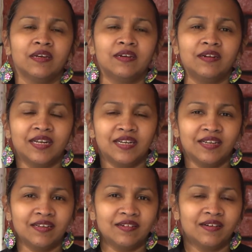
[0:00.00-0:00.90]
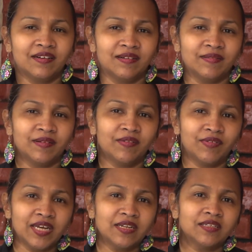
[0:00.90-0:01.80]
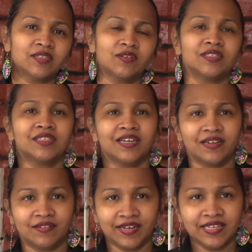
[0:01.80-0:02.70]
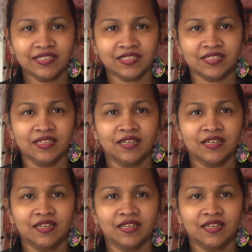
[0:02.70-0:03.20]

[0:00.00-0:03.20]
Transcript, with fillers: creating uh, awareness on child rights